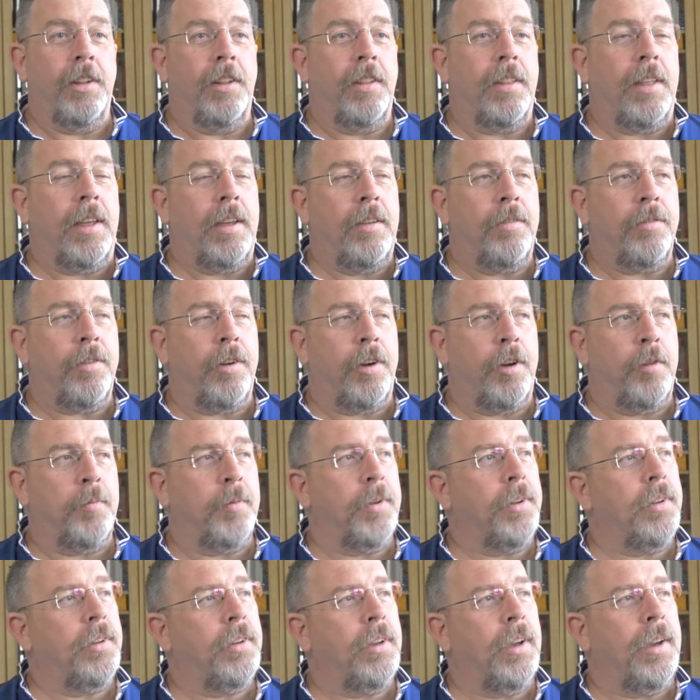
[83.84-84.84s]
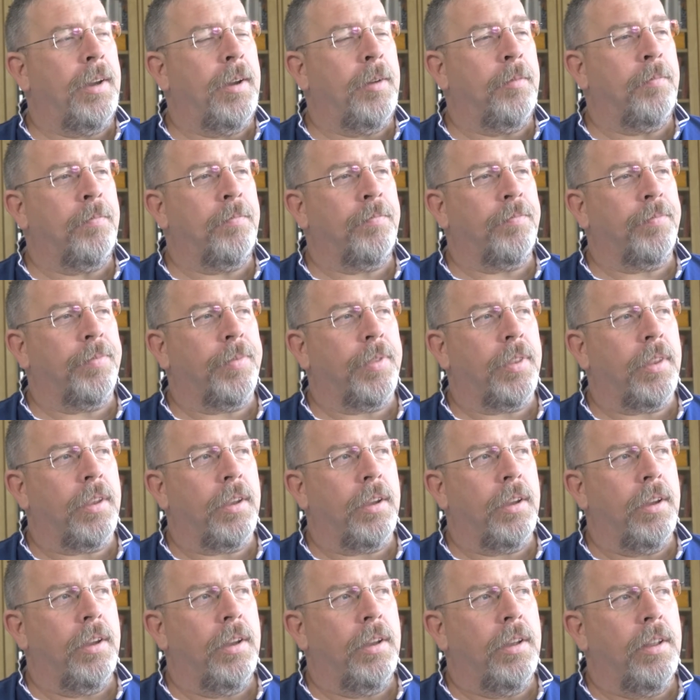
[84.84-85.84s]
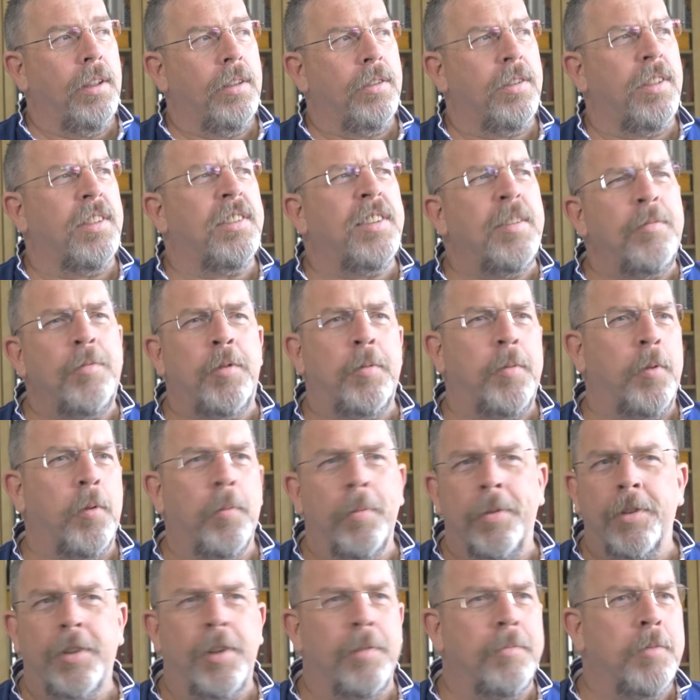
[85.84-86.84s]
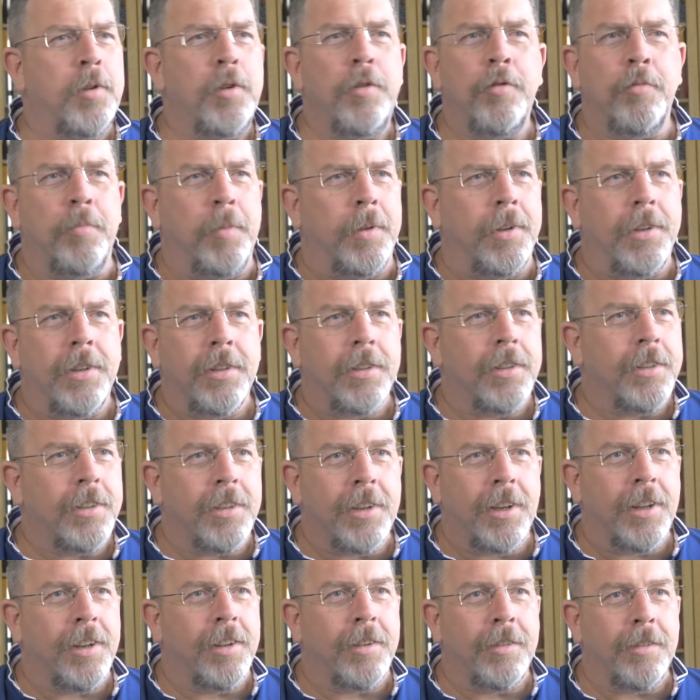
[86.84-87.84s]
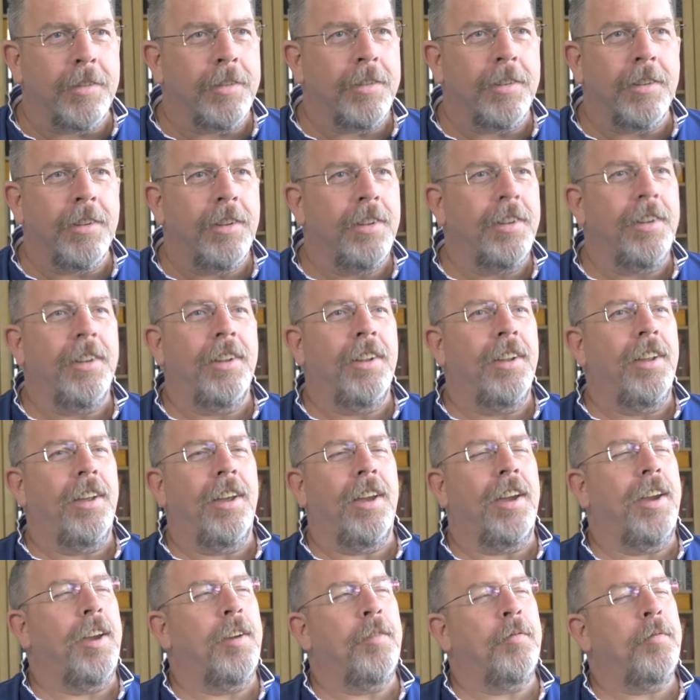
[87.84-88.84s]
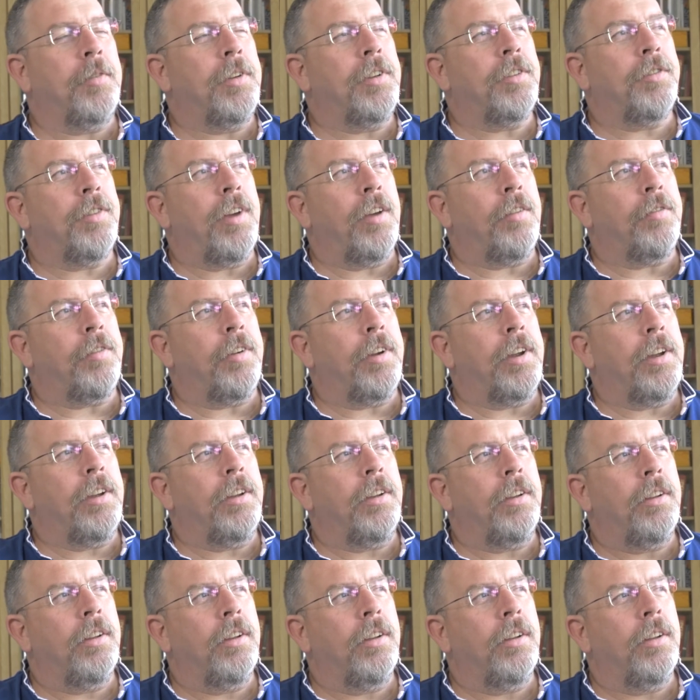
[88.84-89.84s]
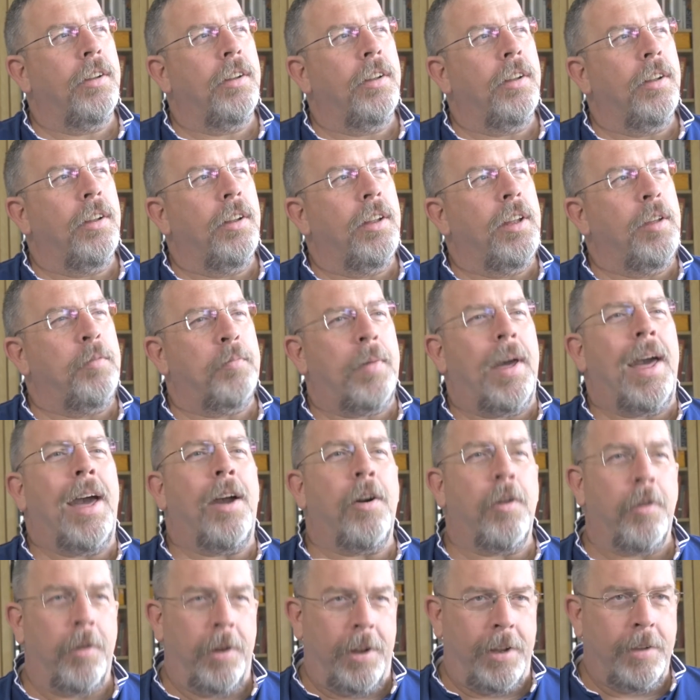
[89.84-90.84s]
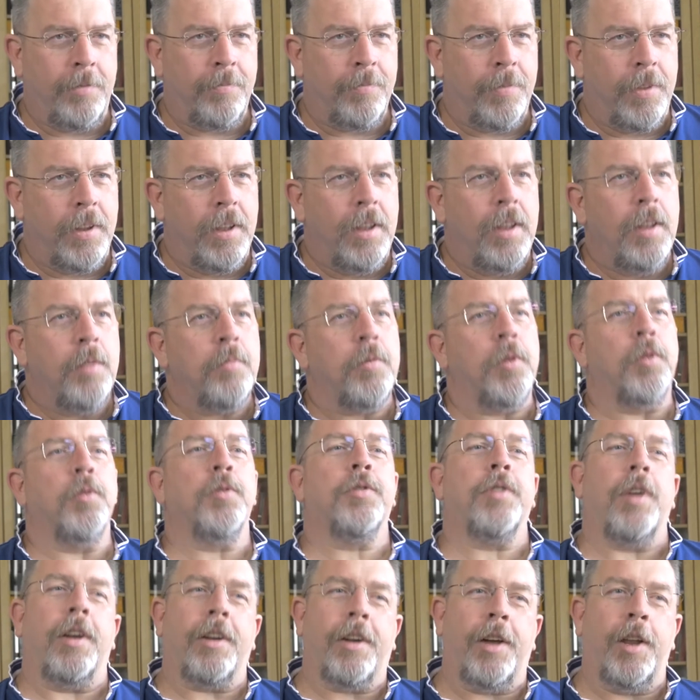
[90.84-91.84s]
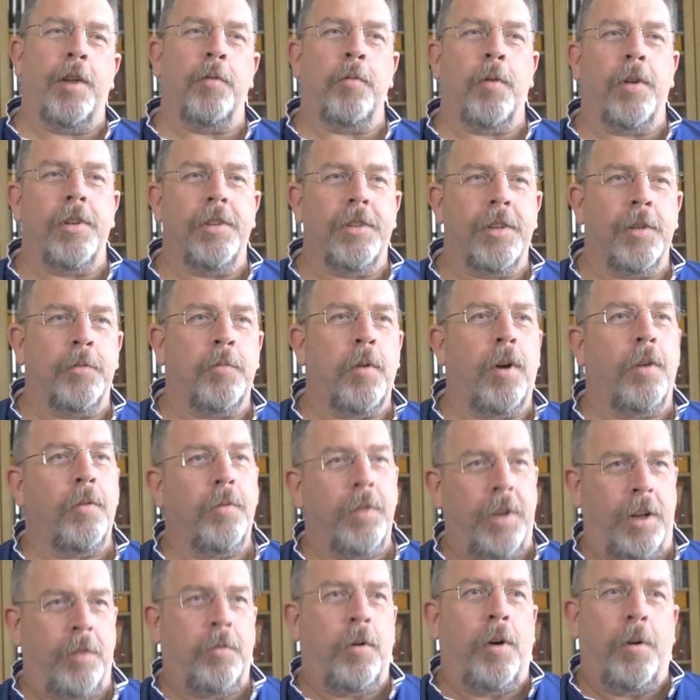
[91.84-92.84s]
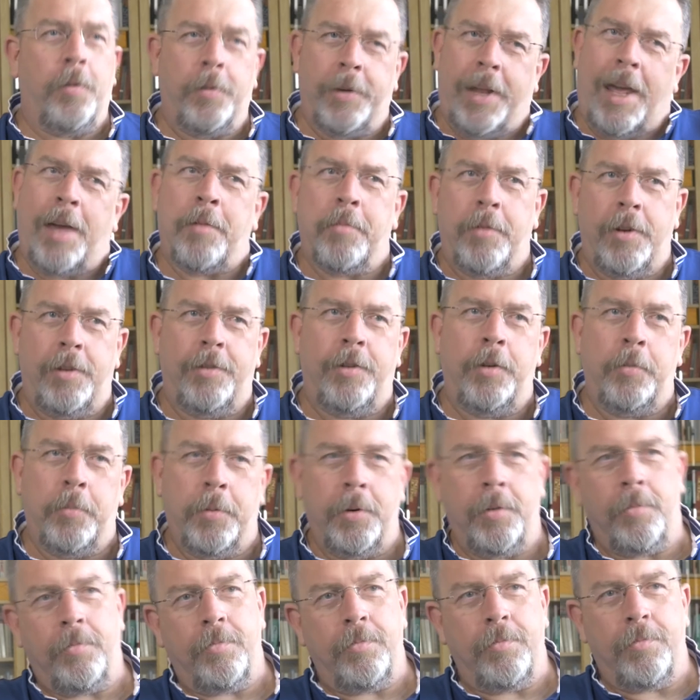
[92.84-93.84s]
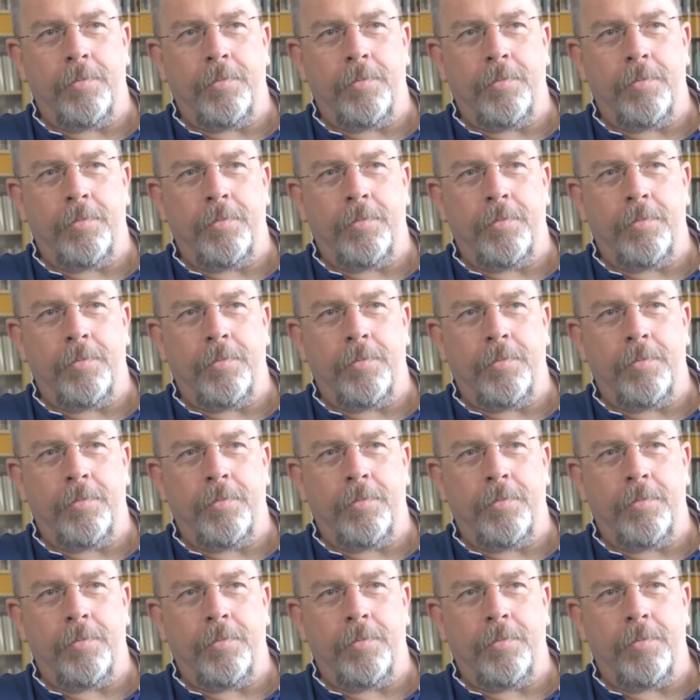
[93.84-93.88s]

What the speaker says: that environment. So there seemed to be almost a movement, kind of, which felt very empowering. But also, I kind of wondered what would happen if you put